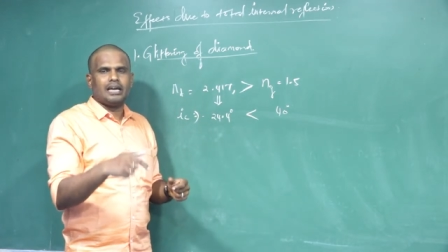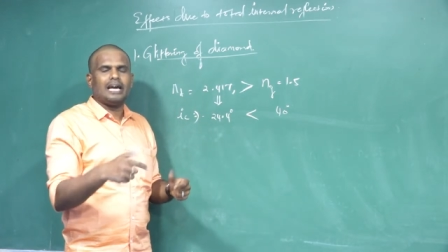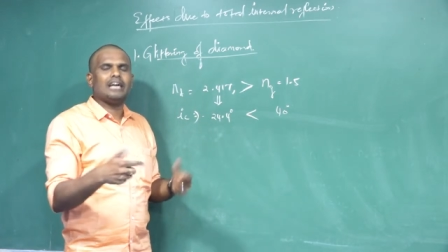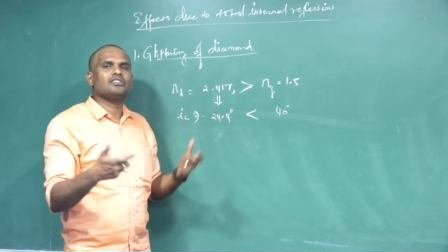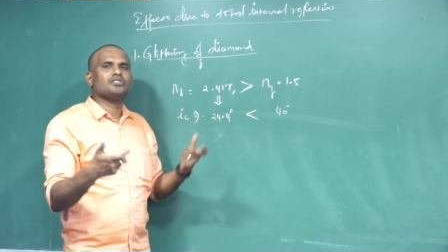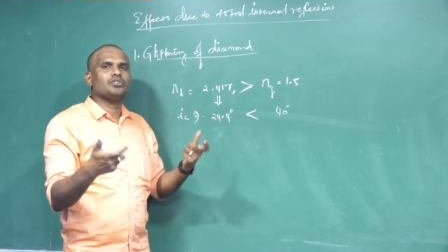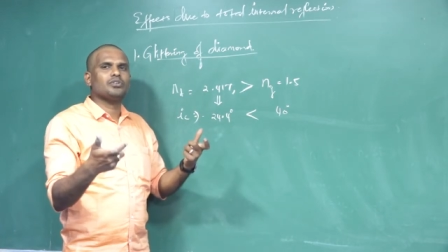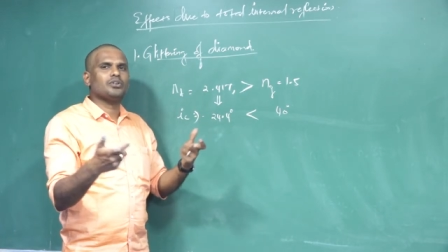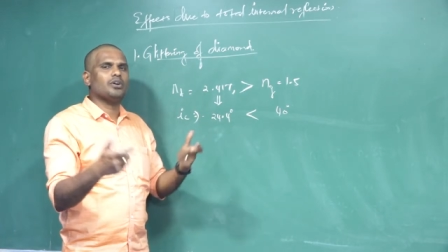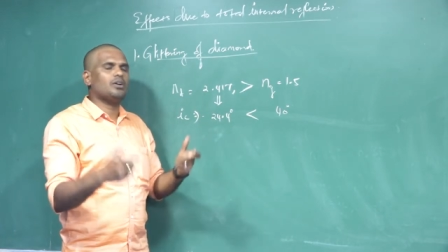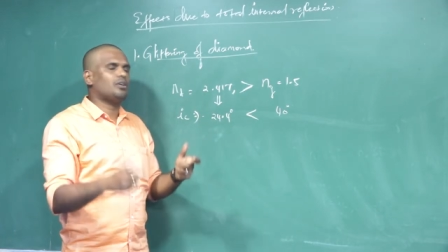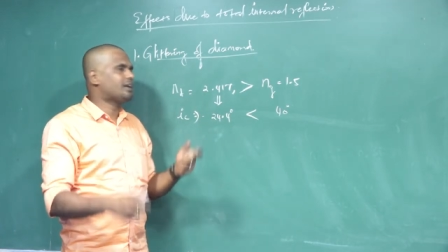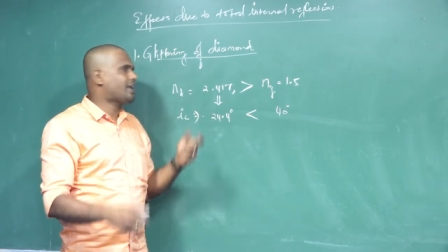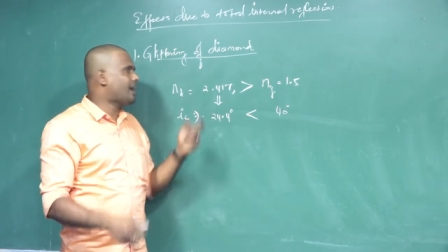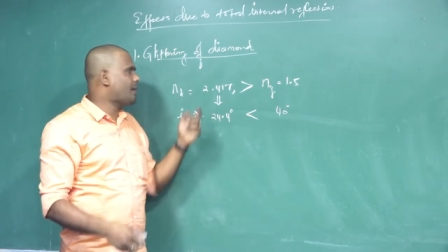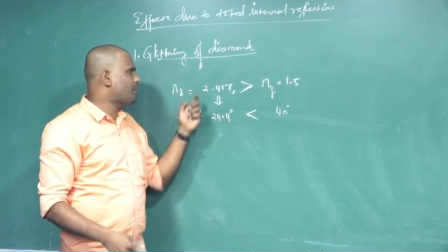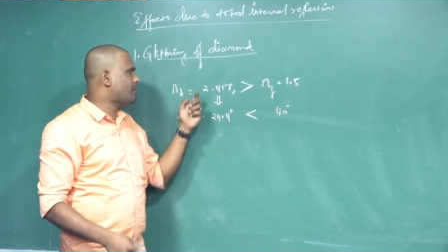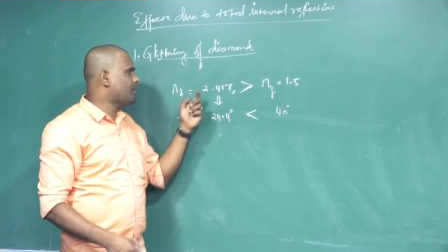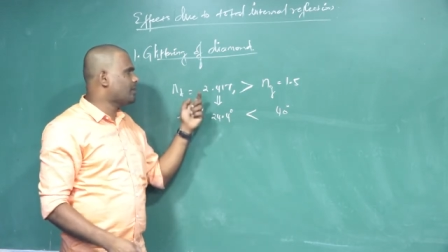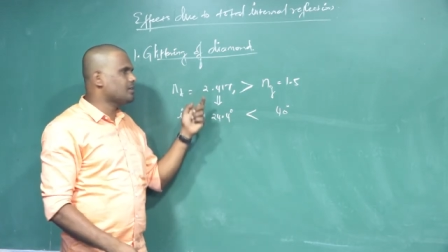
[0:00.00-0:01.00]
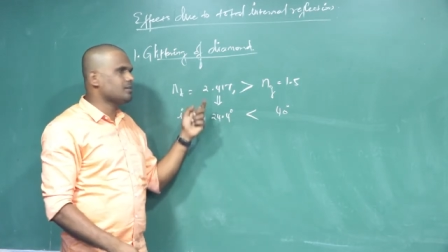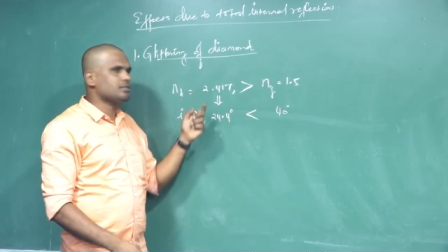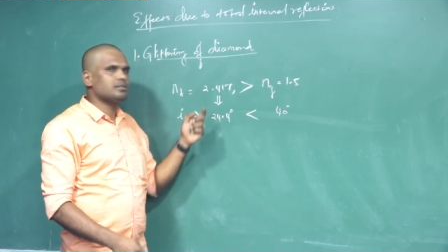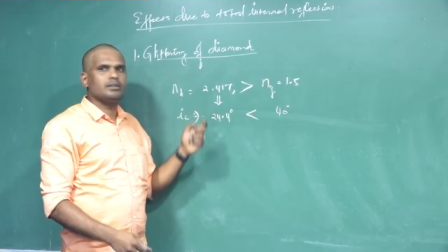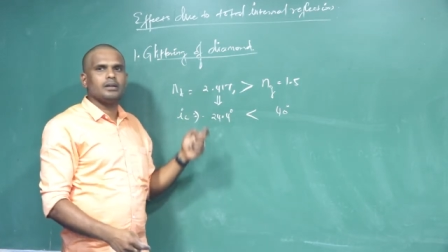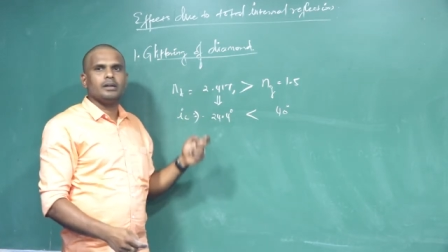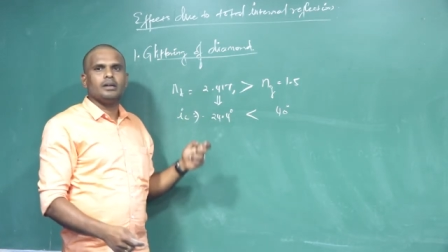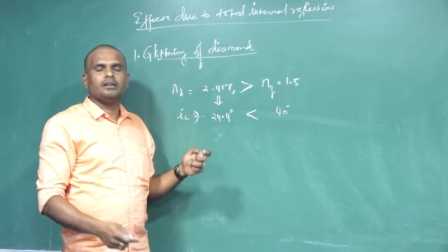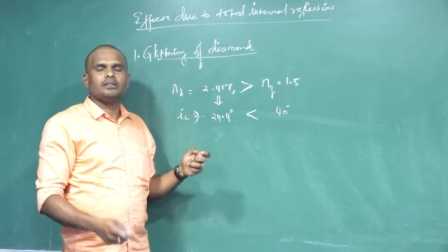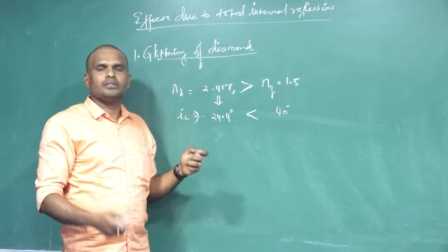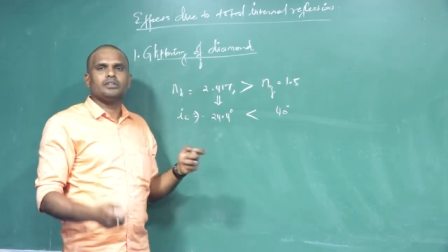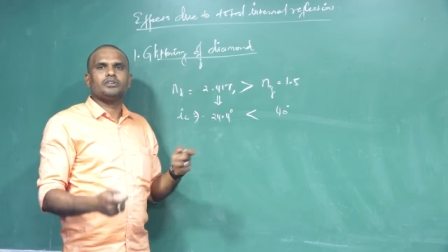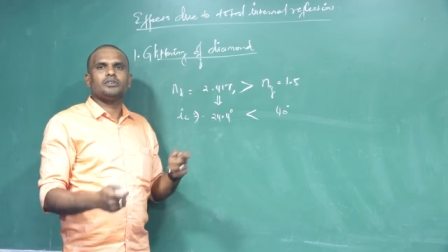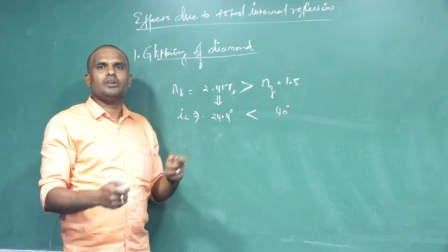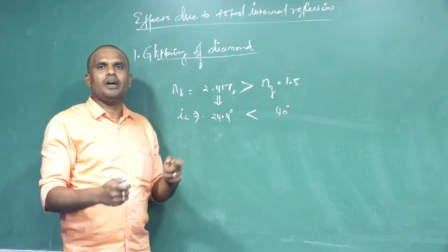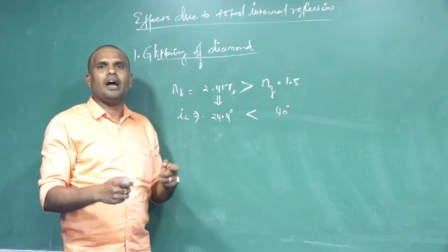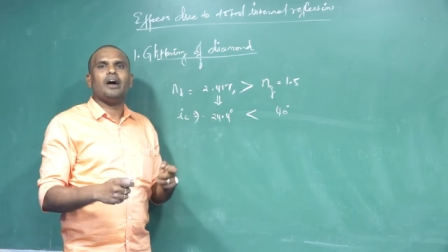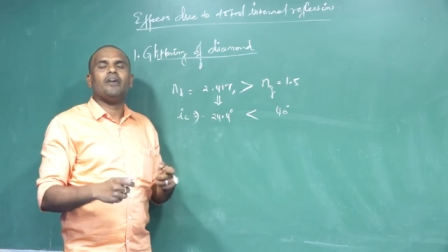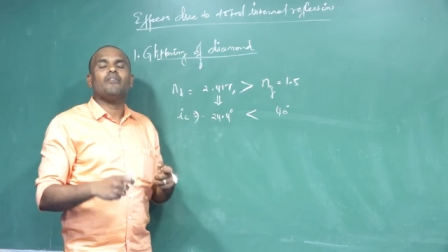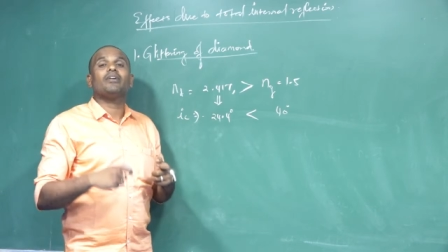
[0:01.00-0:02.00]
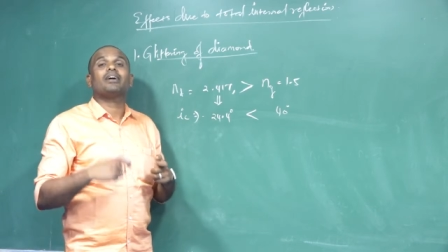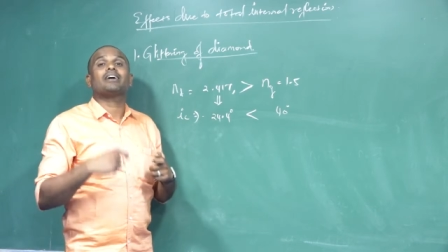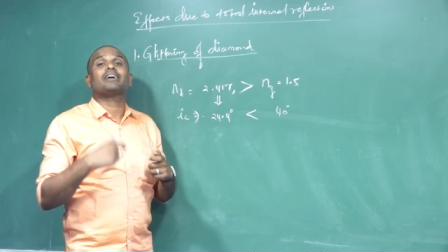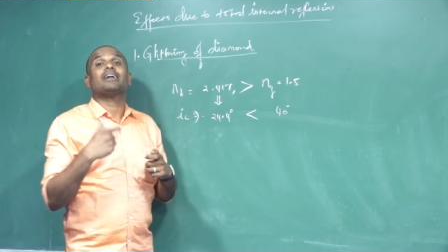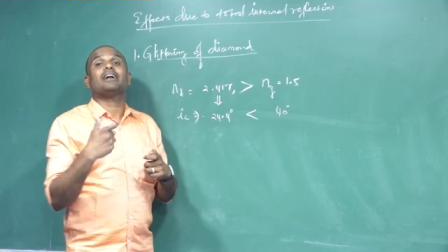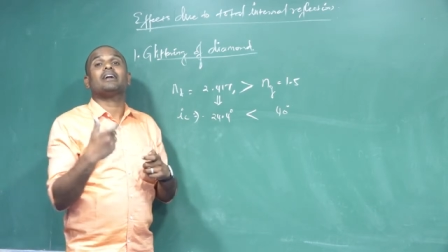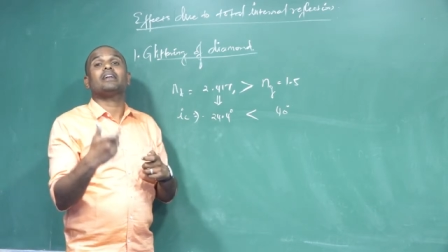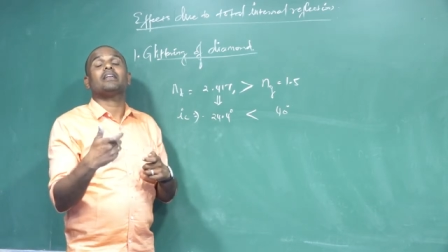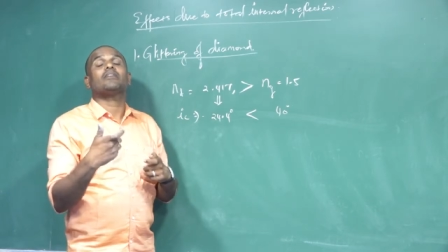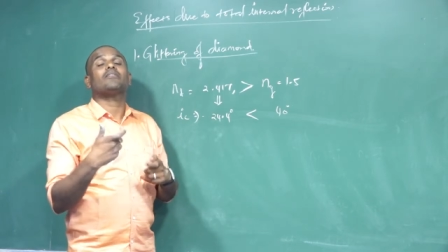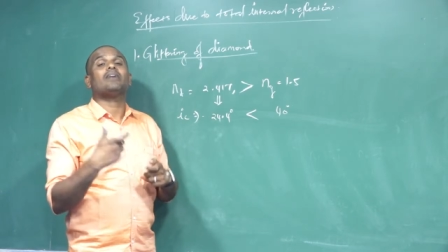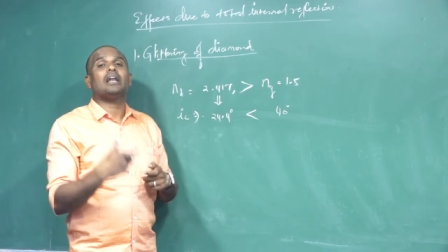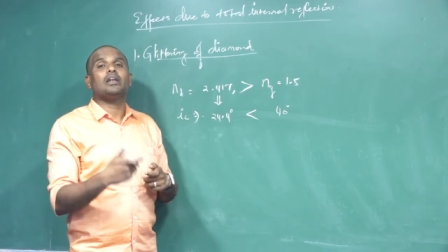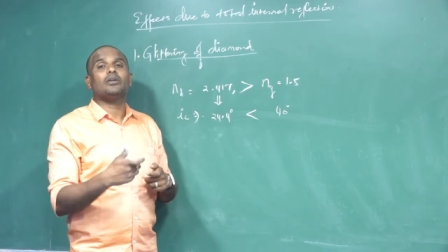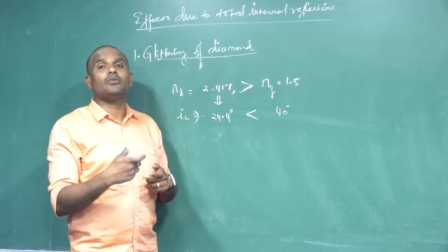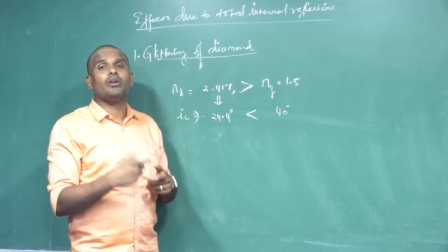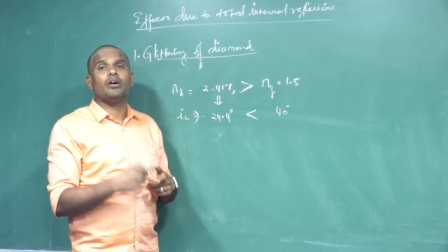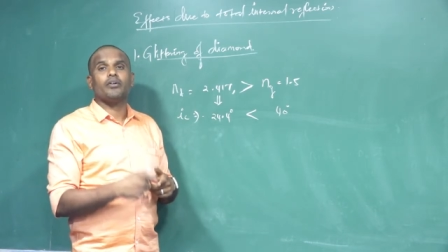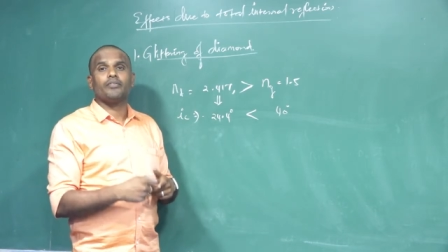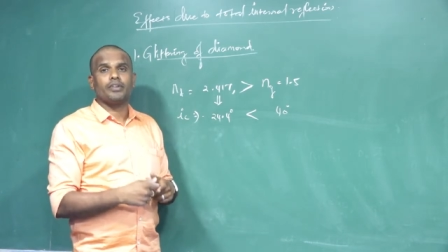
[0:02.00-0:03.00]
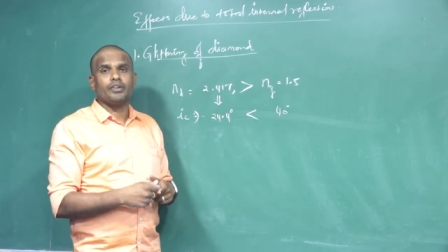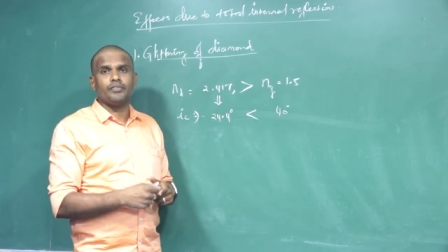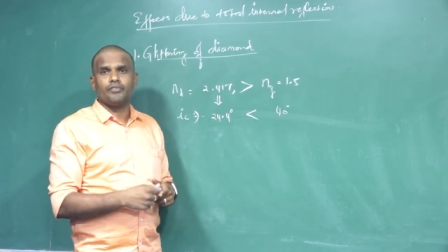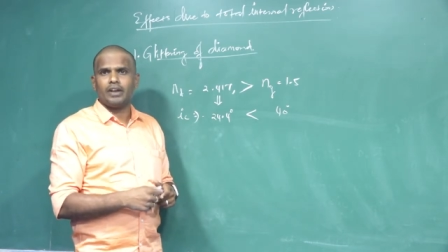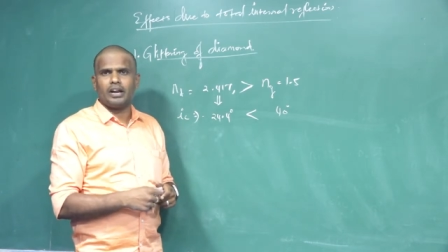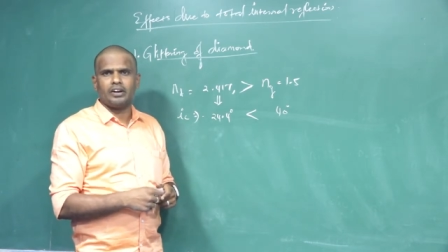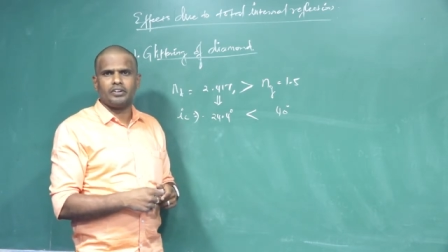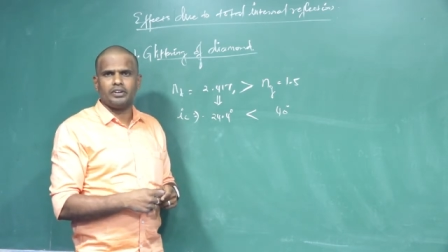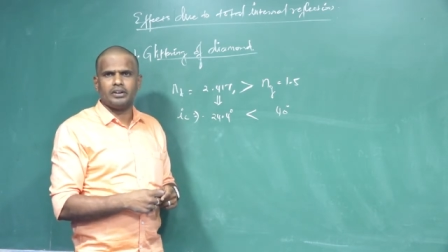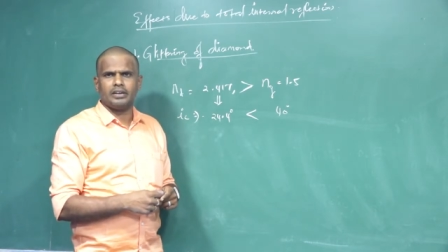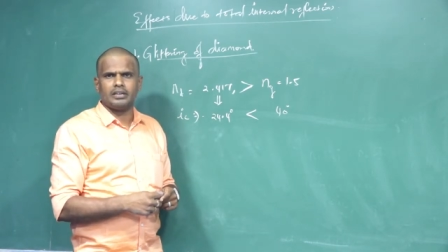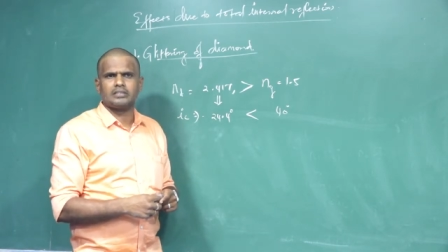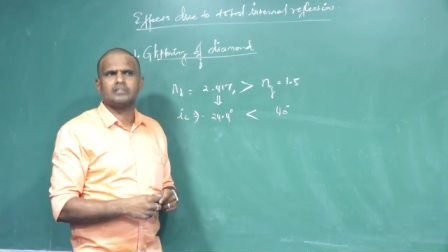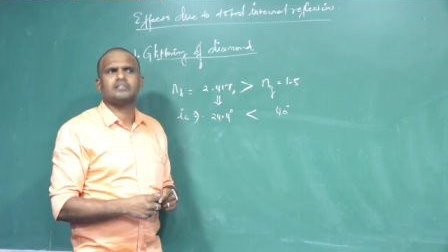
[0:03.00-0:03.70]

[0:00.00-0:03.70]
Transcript: As you know, diamond is said to have a greater value of refractive index.